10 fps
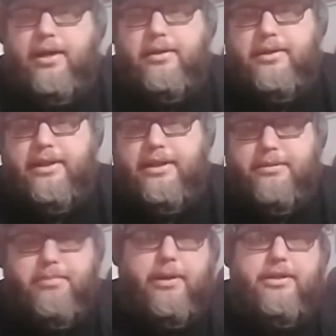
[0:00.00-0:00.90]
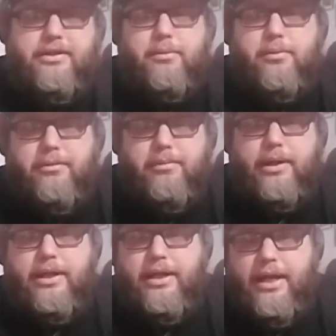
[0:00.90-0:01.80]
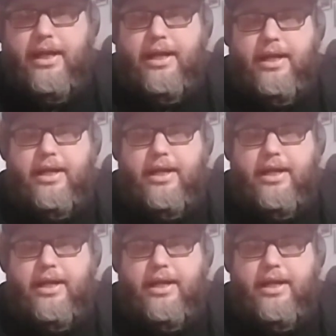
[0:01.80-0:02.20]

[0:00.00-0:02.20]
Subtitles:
experience in wood burning, and